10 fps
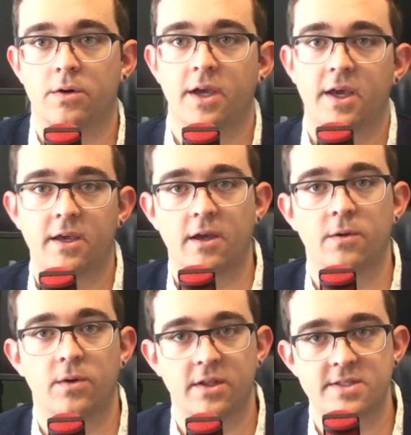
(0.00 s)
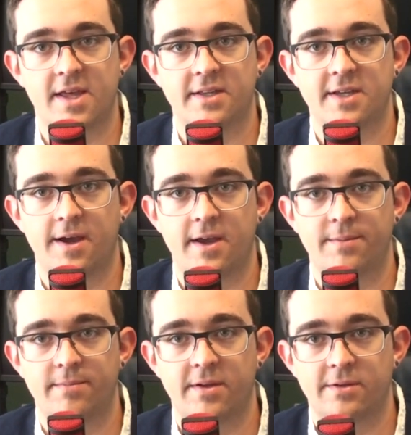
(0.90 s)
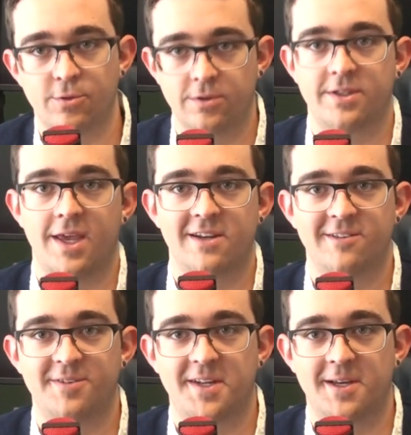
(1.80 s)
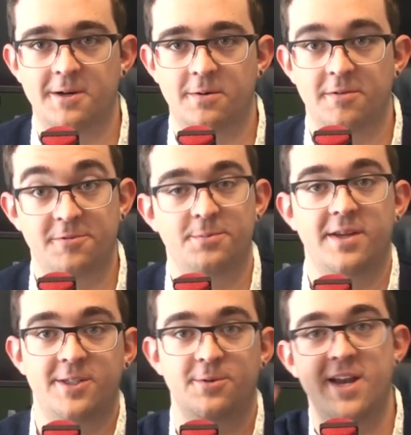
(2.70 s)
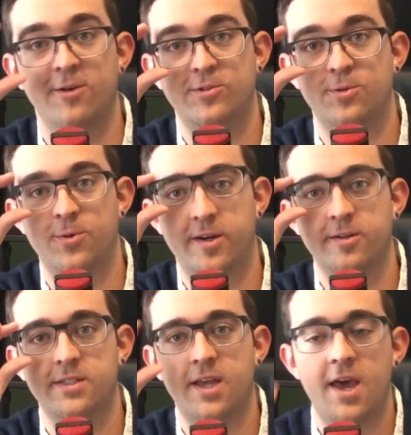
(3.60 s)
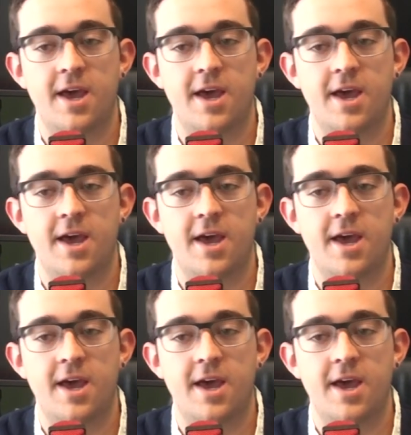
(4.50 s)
Okay, well it's that time towards the end of the video for me to announce the winners.